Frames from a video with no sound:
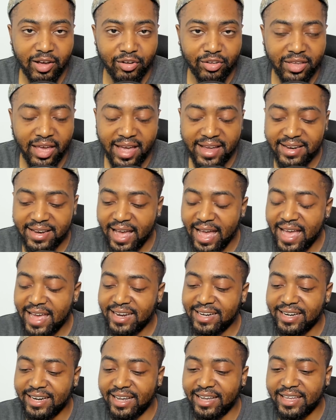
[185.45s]
Okay,
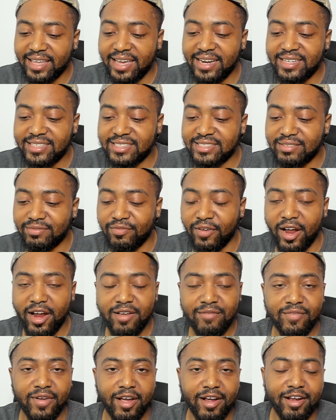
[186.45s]
that again is
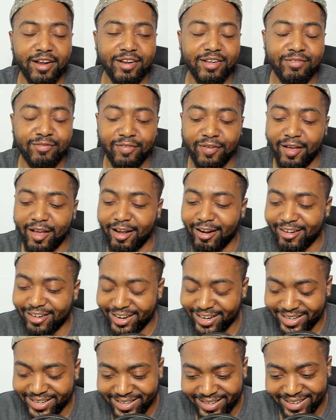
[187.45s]
very, very,
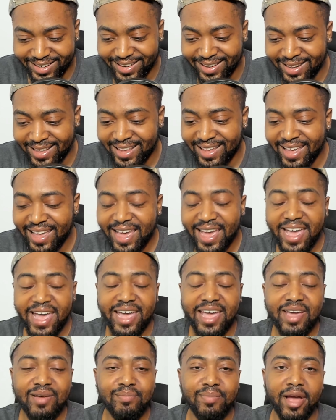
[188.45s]
very
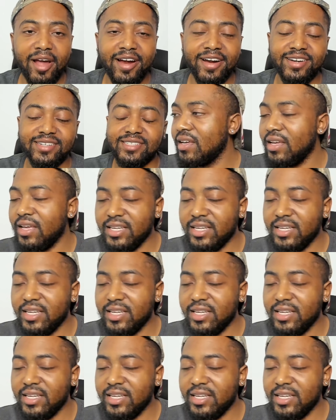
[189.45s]
embarrassing.